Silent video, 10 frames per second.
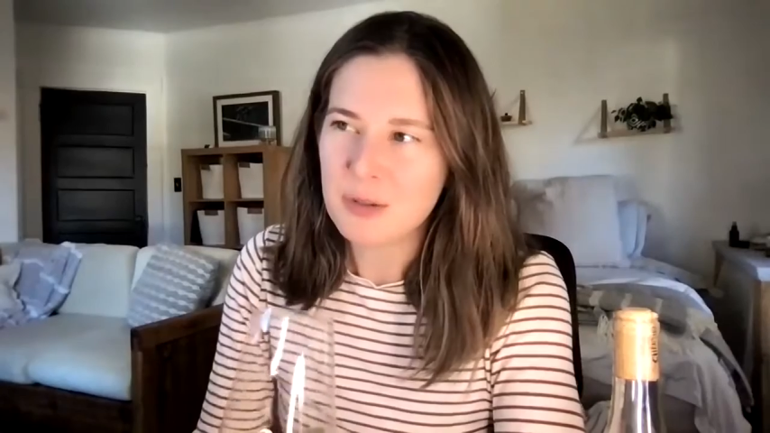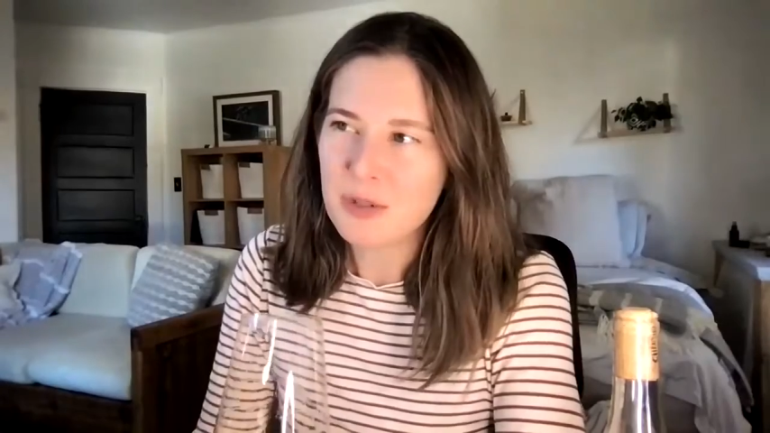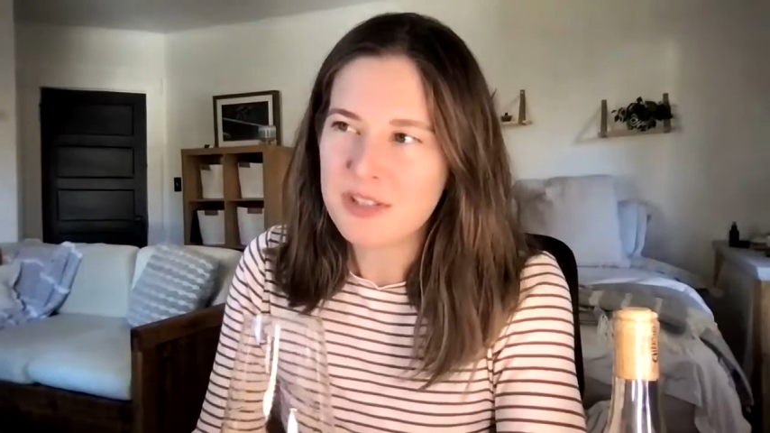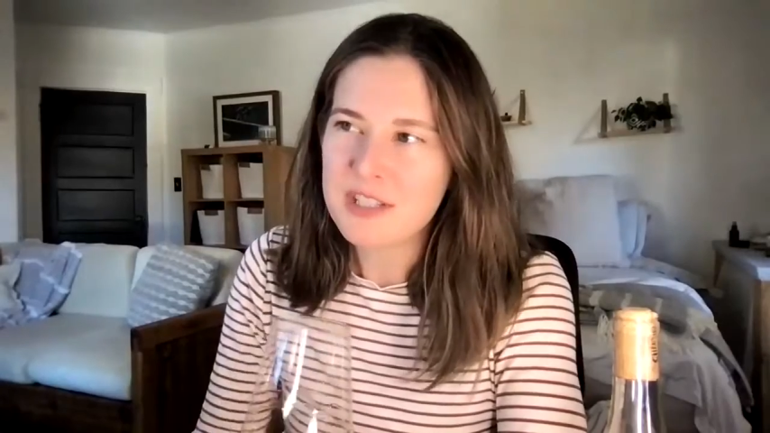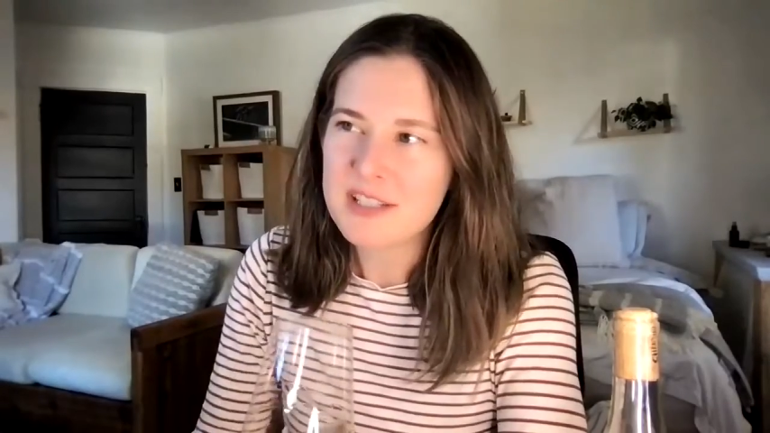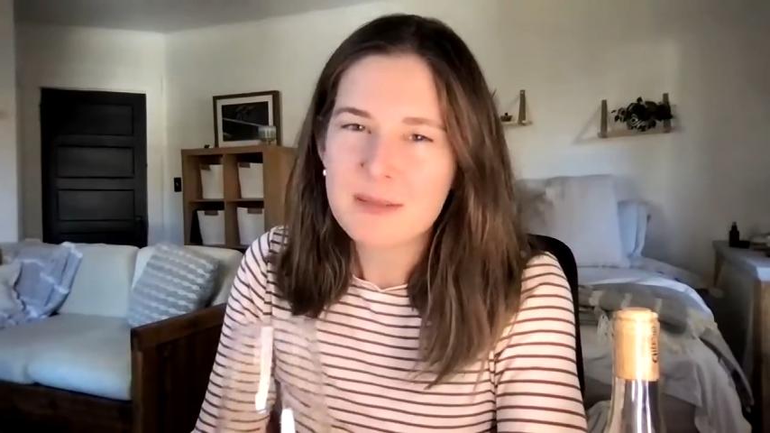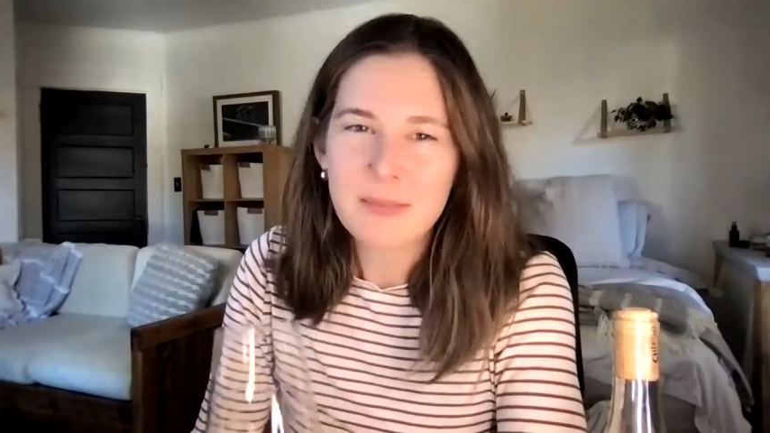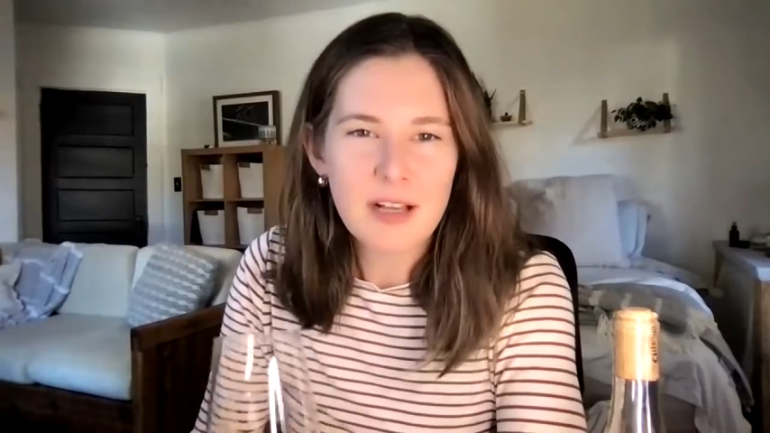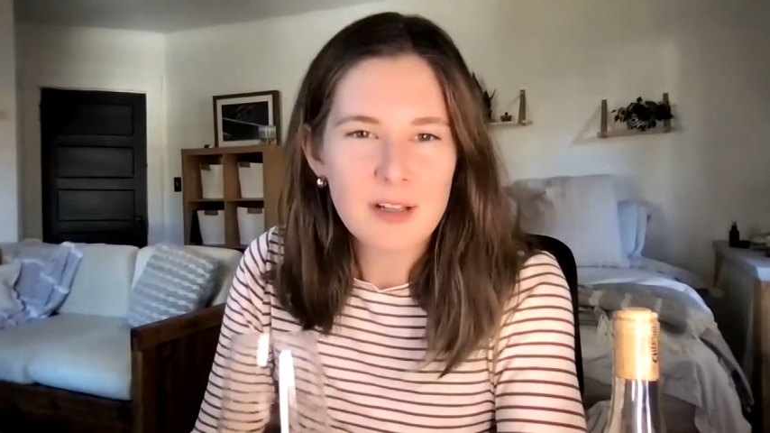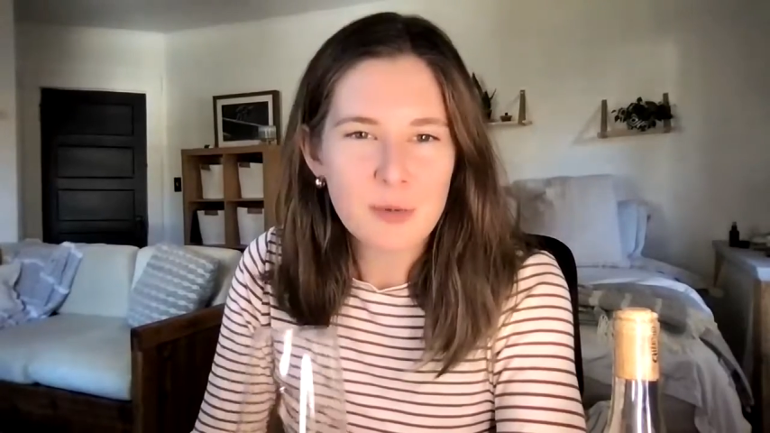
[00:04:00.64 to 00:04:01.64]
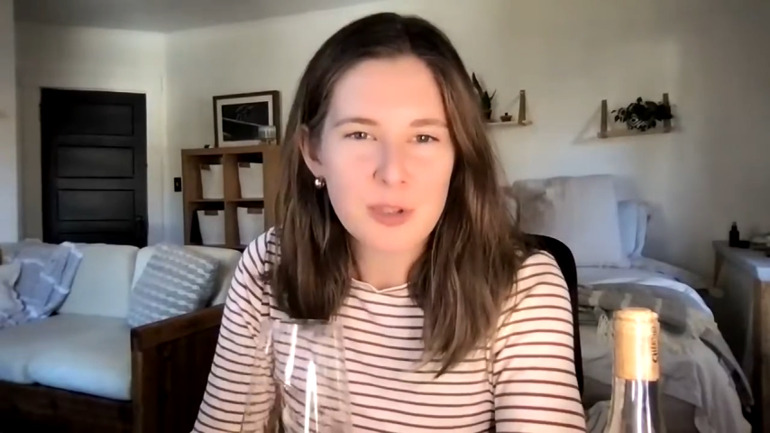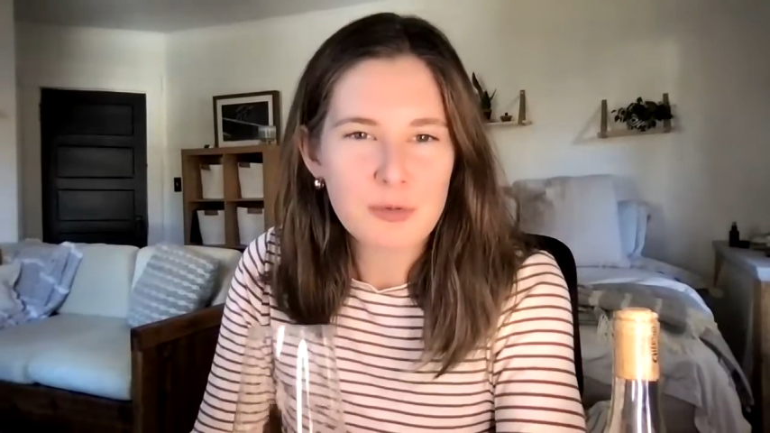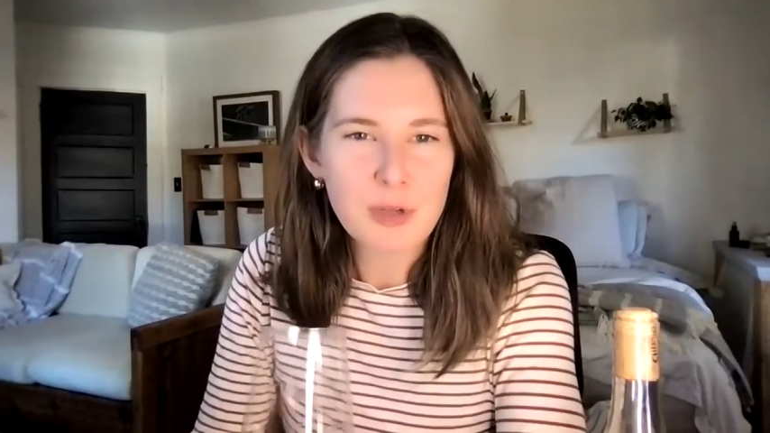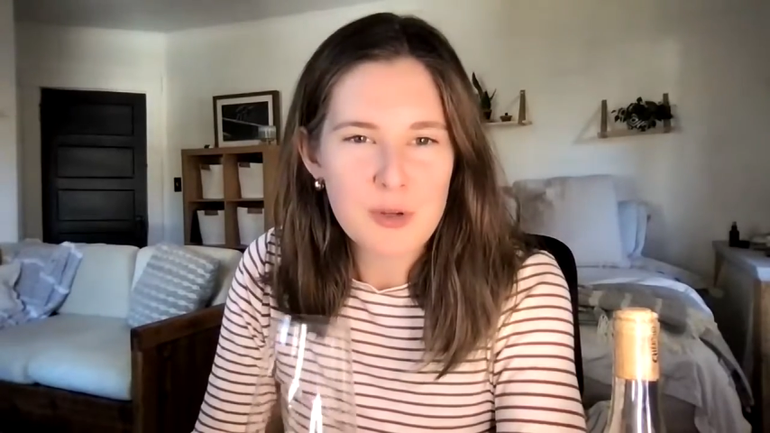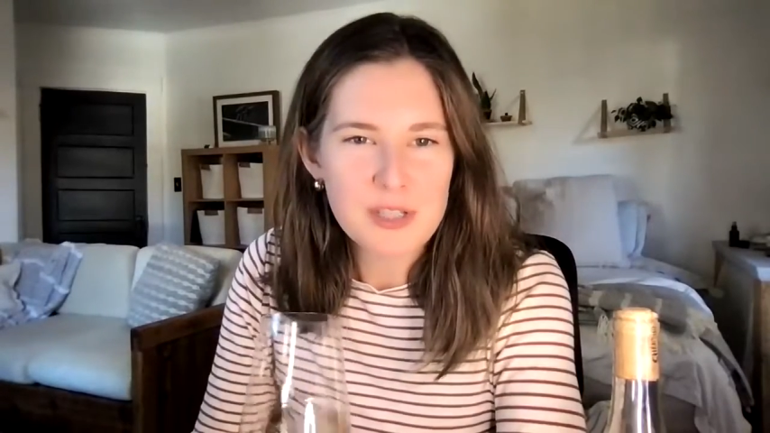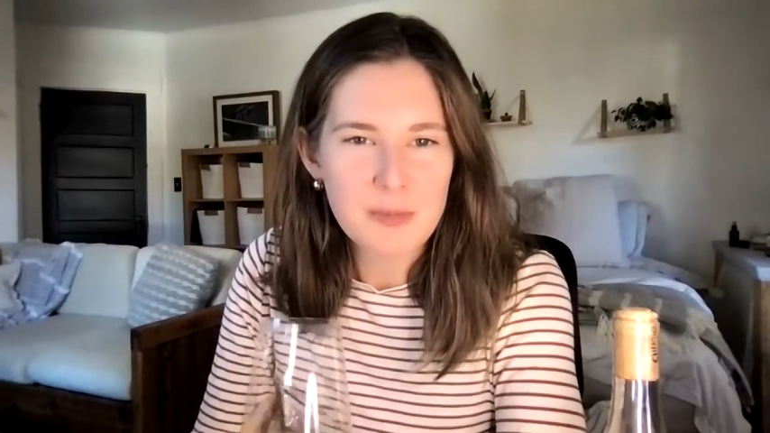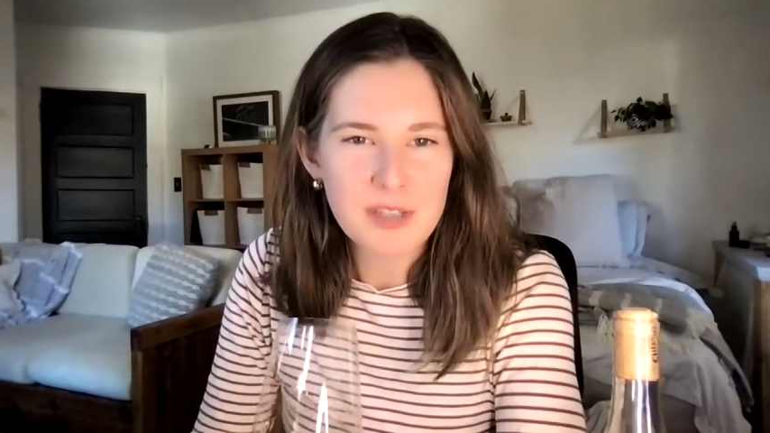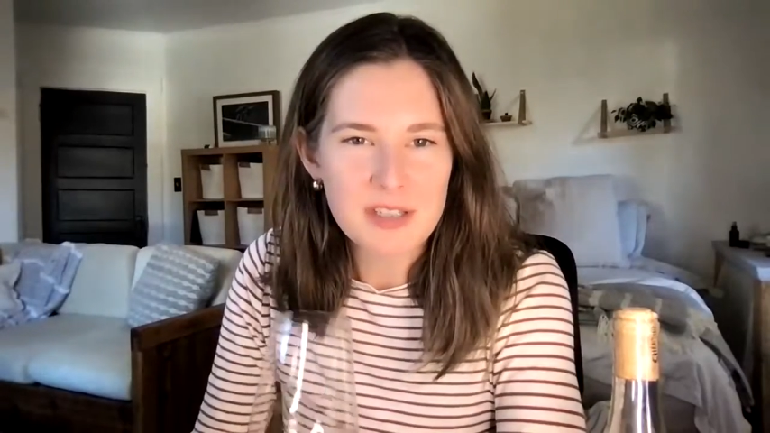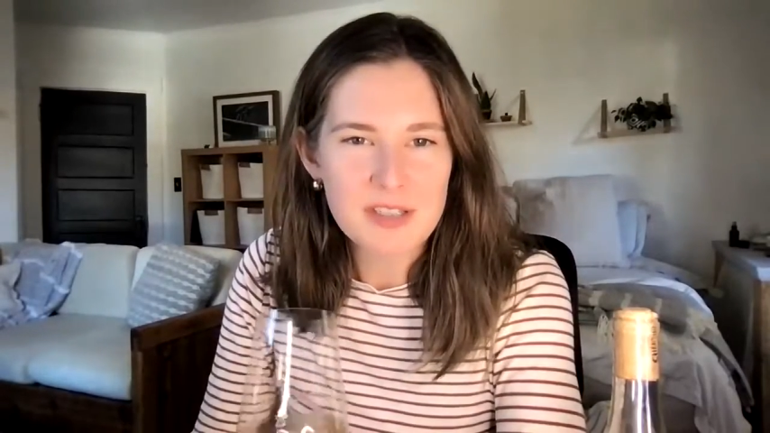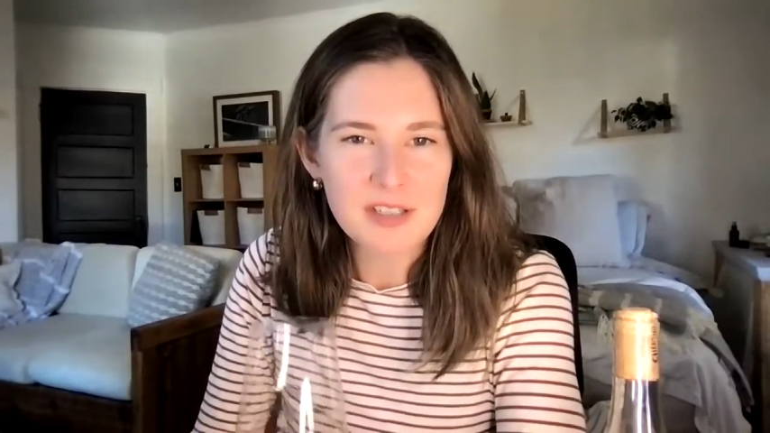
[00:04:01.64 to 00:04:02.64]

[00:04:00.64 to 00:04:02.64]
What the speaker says: you can smell when you know something's